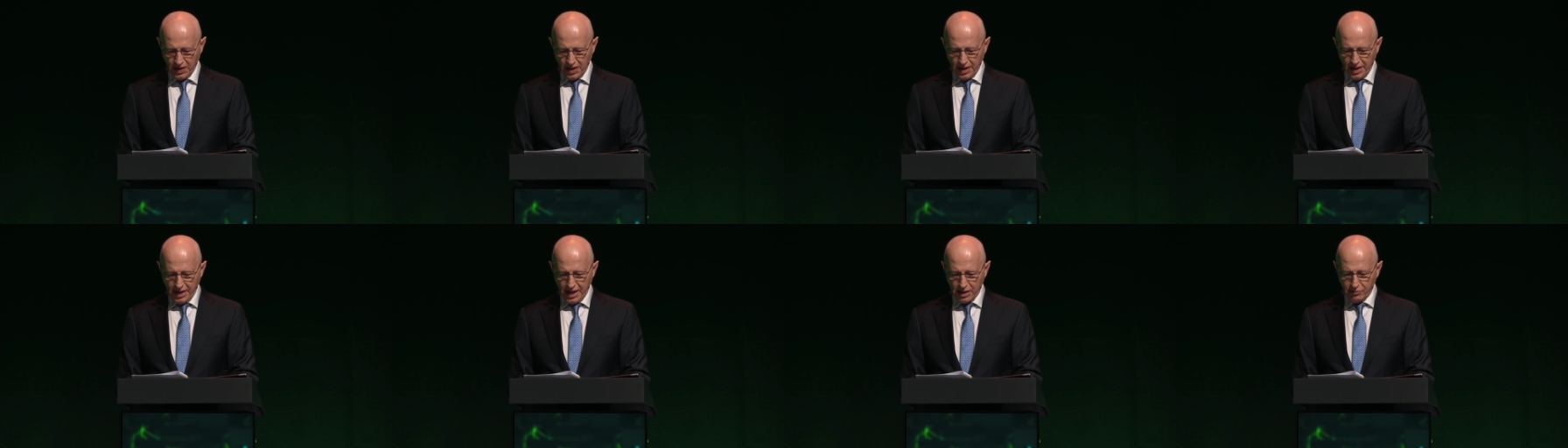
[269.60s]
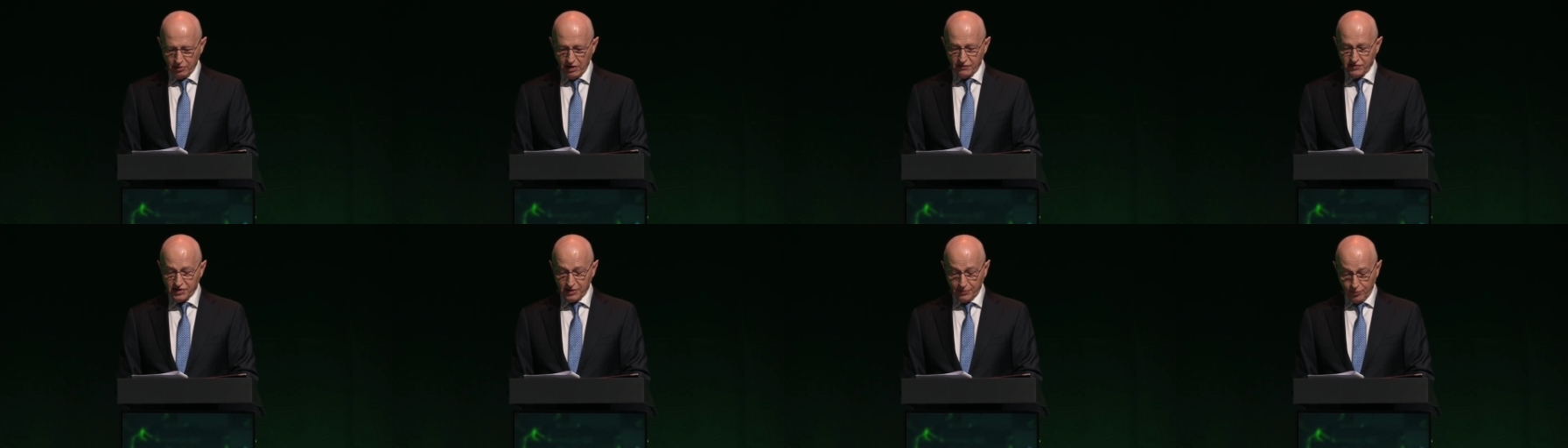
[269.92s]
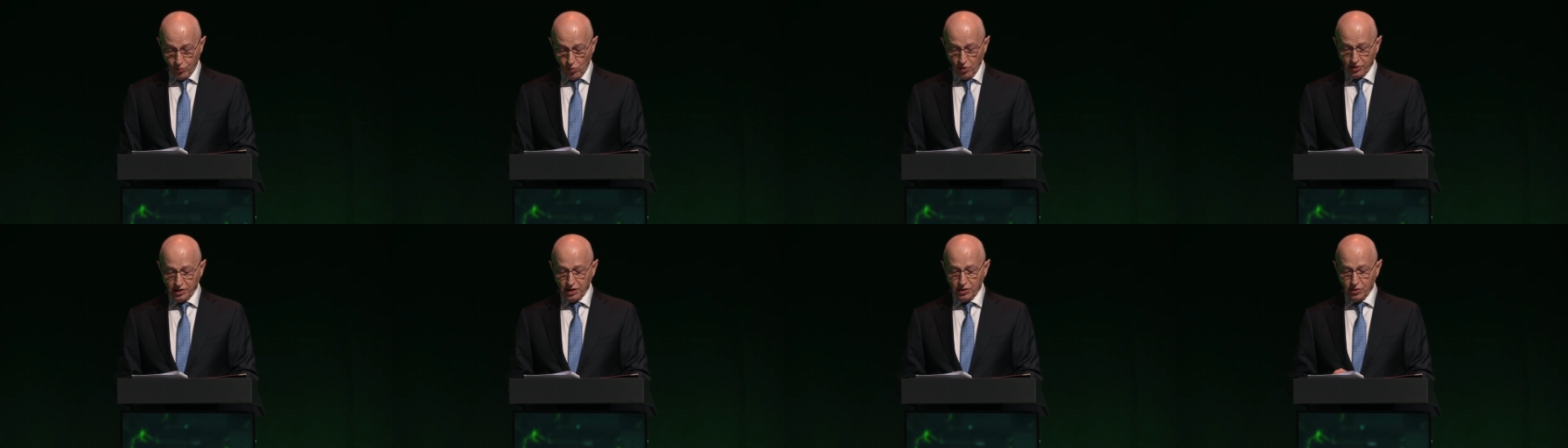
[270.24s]
And we have
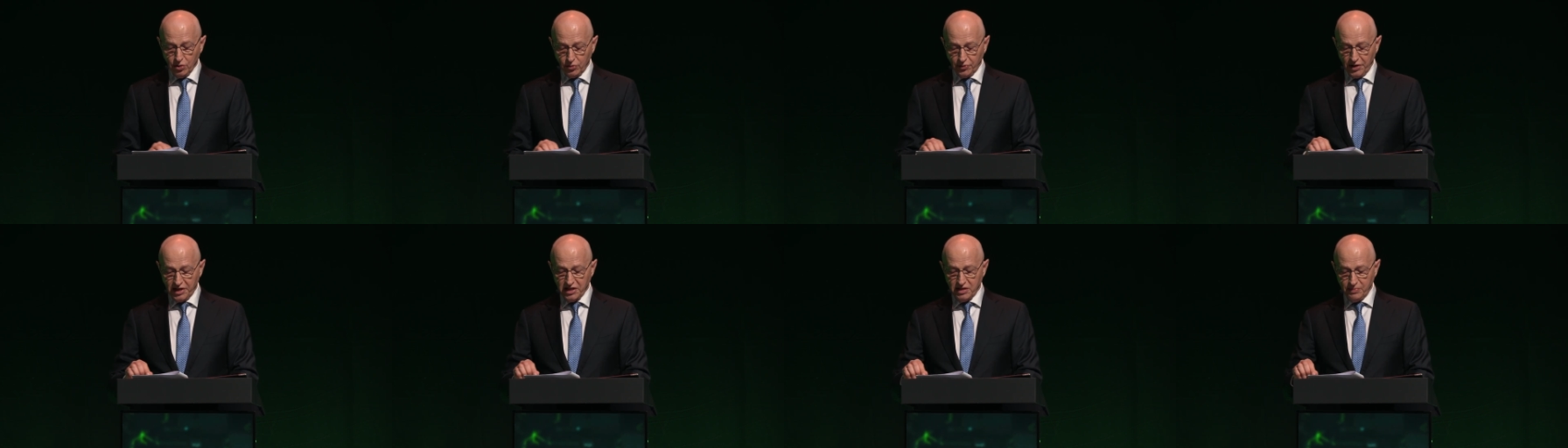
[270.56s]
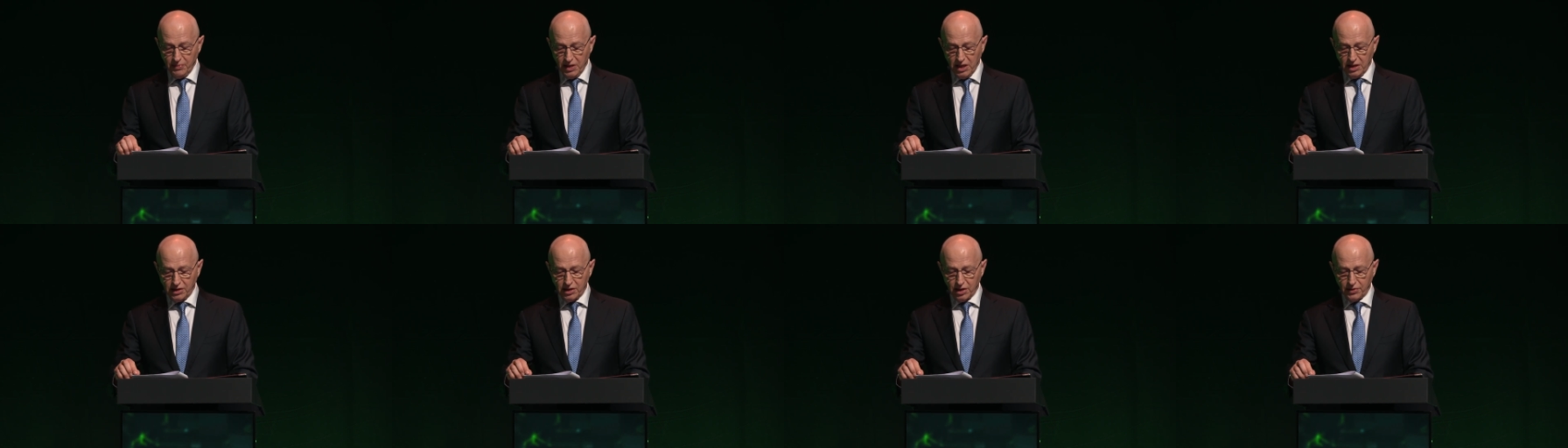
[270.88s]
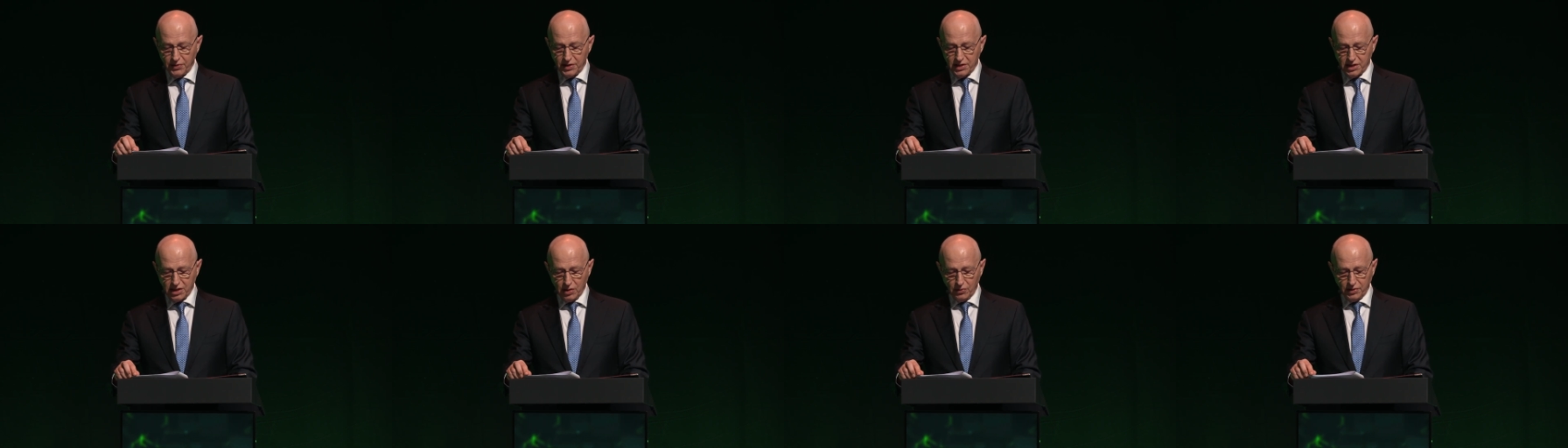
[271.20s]
supported Ukraine's
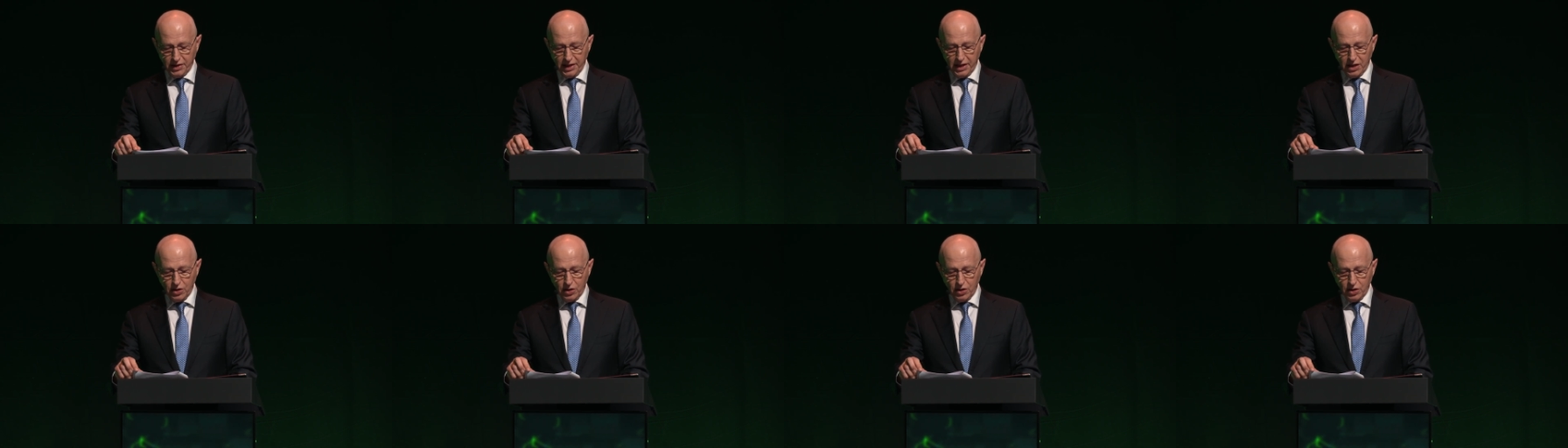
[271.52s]
military so they